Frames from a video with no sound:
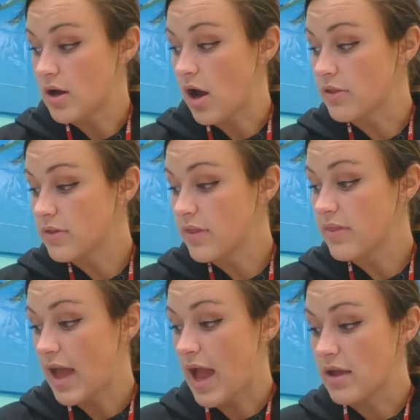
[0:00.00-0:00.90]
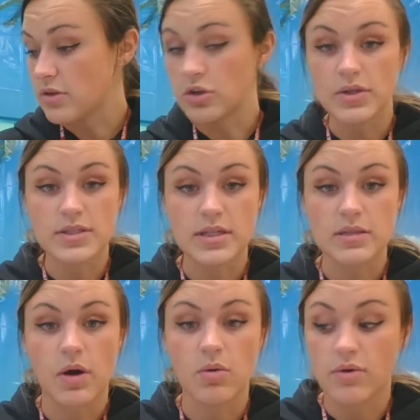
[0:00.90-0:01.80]
Other than that, Unit 6,
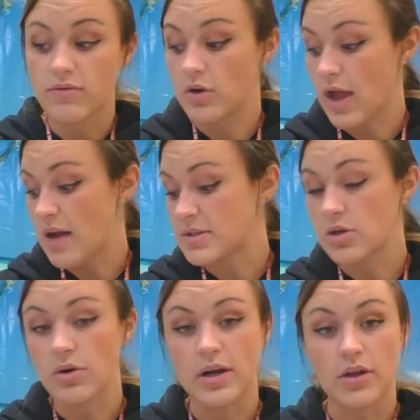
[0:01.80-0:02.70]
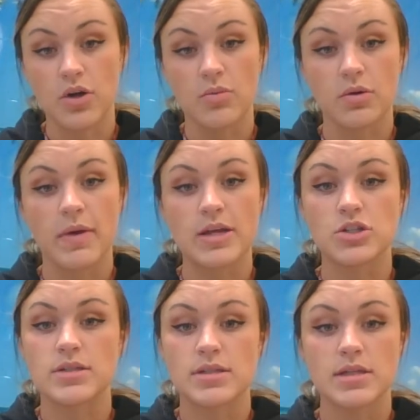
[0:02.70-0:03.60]
Part 1 vocab is going on notebook
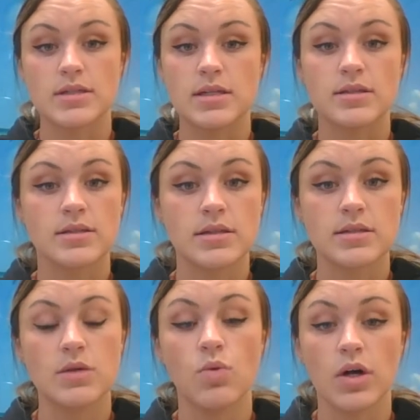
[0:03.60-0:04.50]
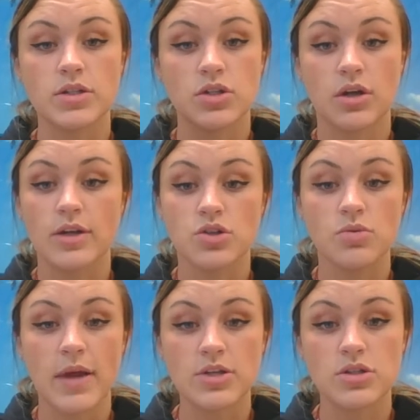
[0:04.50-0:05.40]
pages 60 and 61, so you got 2
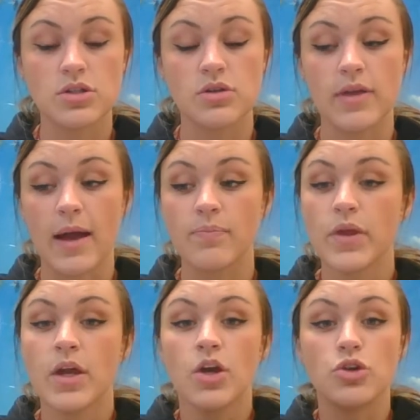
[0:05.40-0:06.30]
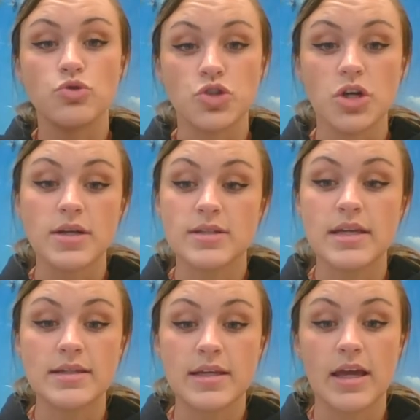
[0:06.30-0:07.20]
pages to do that. You just
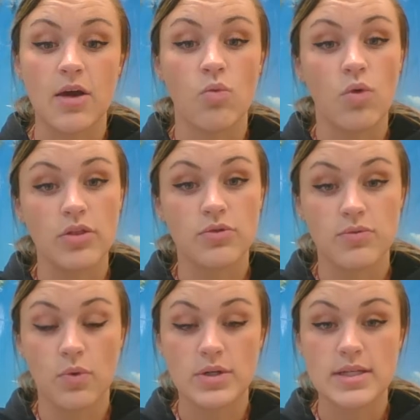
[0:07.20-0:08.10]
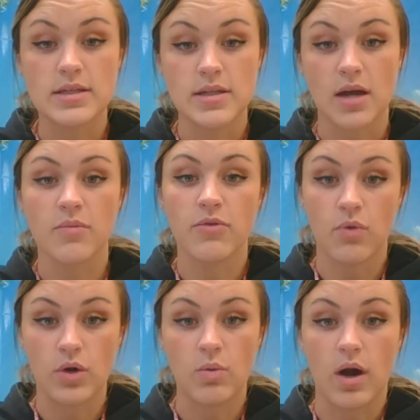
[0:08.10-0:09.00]
need to get 1 through 14 done
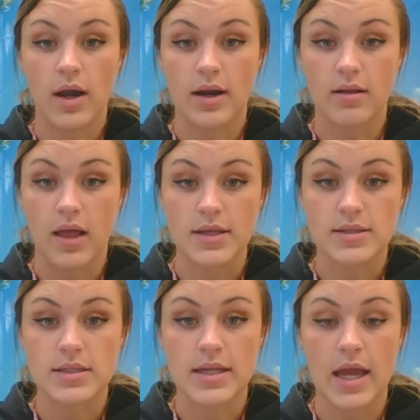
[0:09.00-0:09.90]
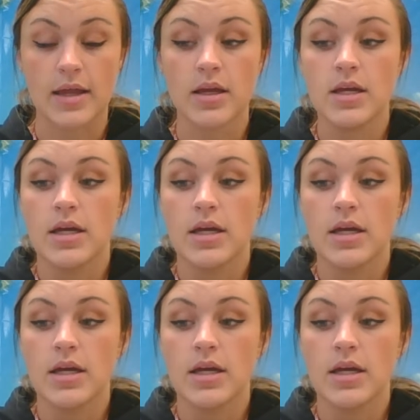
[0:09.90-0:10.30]
before you walk out of class today.